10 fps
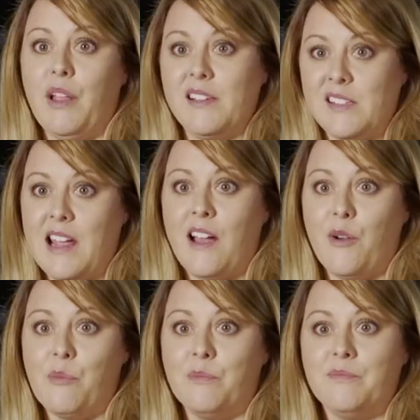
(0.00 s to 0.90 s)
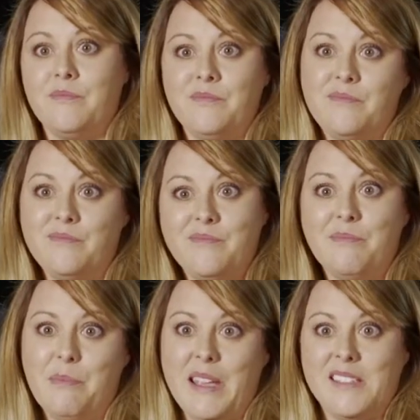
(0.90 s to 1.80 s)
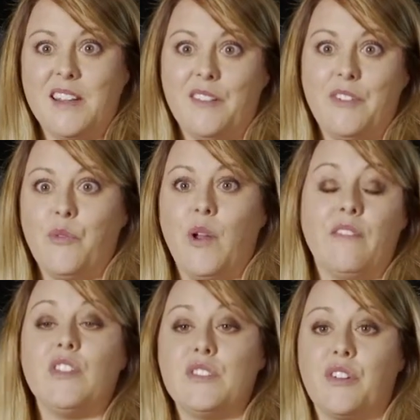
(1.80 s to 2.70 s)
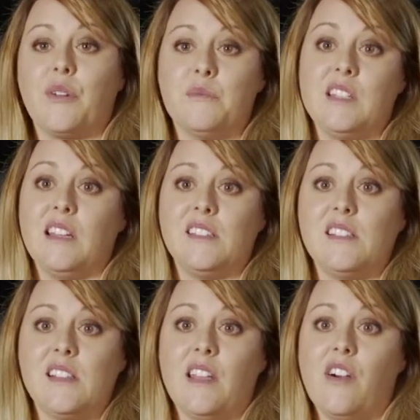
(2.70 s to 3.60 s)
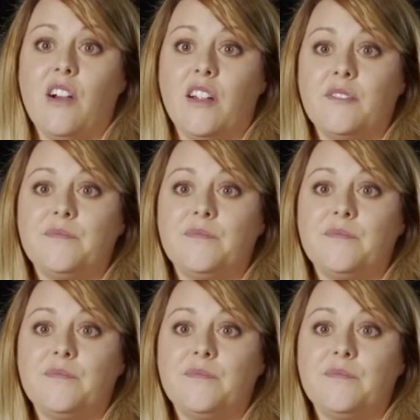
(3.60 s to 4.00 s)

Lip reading: as now based off of whatever circumstances they are.